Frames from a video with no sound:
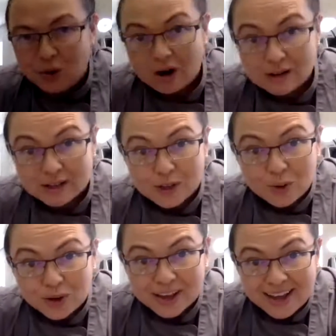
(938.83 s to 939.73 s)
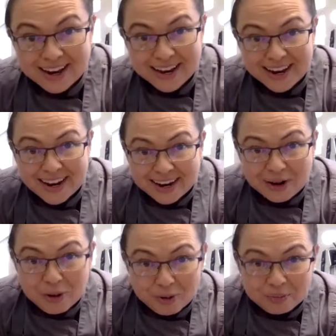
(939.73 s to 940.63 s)
are looking at it and
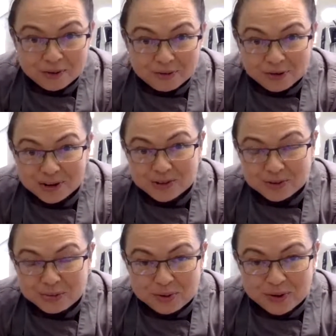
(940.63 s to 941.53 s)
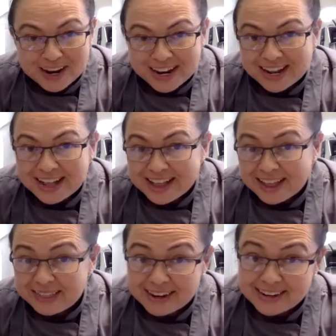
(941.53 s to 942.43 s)
hoping for it to be ready,
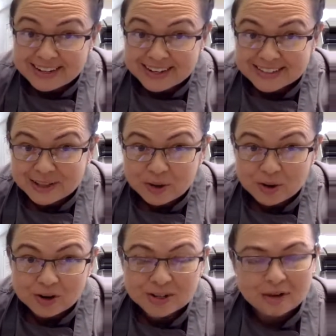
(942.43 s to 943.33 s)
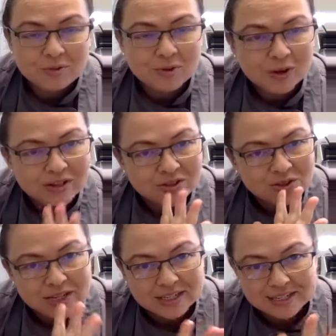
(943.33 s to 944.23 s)
then it takes a longer time. So I
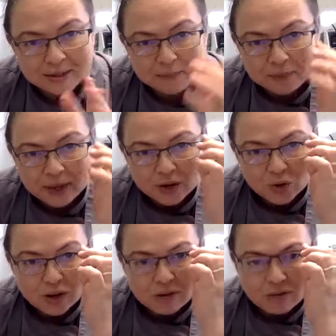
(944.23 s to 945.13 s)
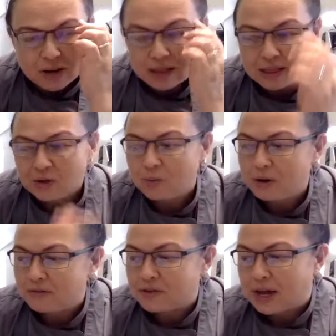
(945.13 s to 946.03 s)
suggest that you give it a little
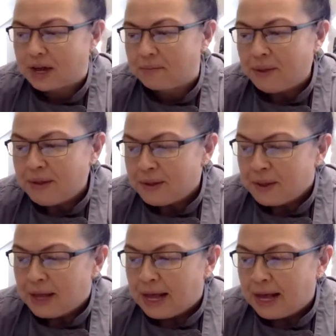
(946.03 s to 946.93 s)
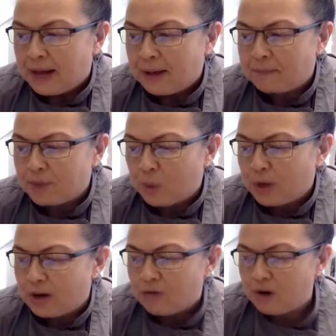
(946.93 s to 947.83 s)
bit of time.
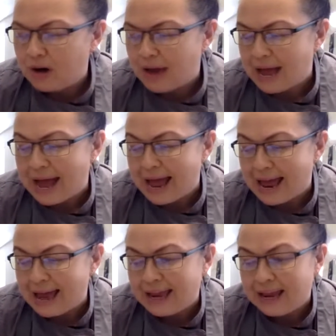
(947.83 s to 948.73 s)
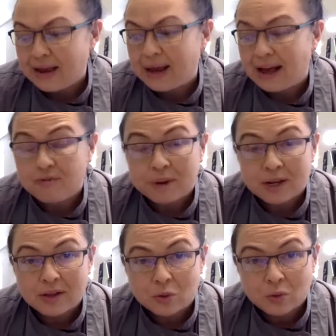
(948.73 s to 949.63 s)
Whenever I have
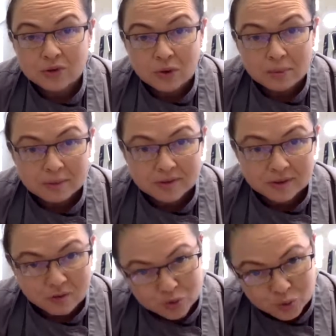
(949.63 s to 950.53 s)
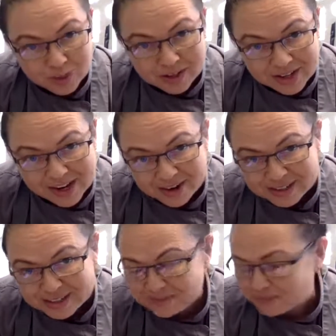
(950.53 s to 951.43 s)
been in the restaurant business for 20
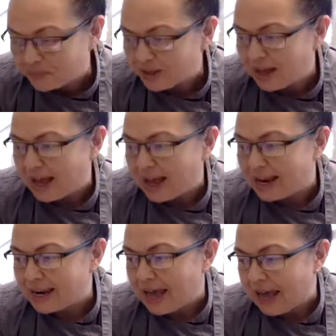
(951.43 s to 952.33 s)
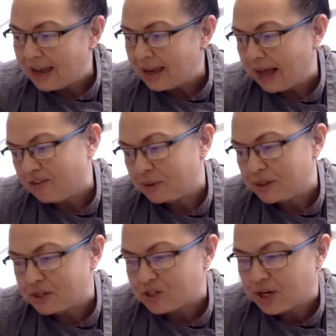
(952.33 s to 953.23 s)
years, and I have
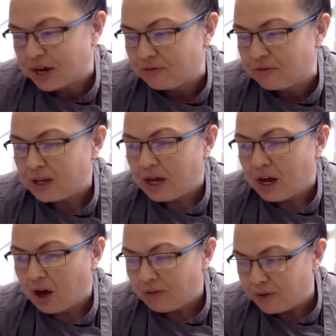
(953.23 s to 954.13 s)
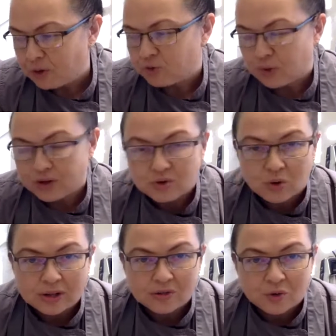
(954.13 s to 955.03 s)
been the chef of those
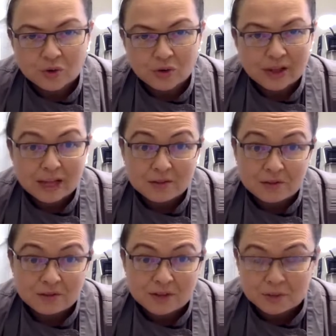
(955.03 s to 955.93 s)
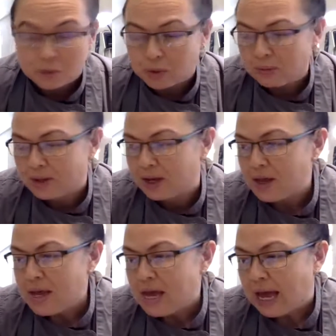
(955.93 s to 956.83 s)
restaurants for the last 15 probably,
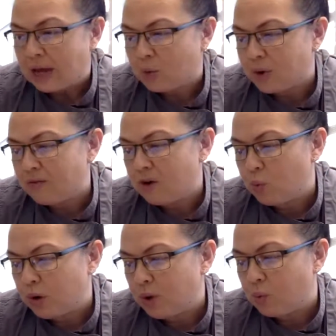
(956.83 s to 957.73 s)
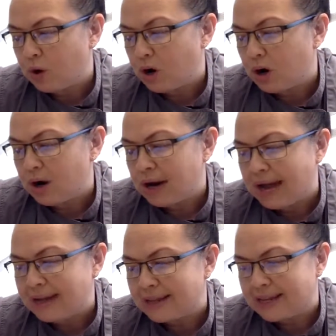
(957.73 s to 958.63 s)
and whenever we were
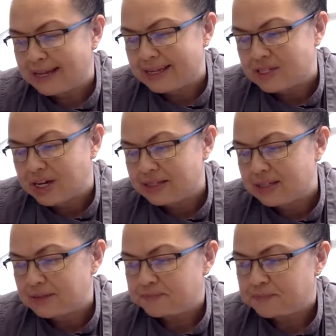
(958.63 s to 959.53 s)
at kitchens,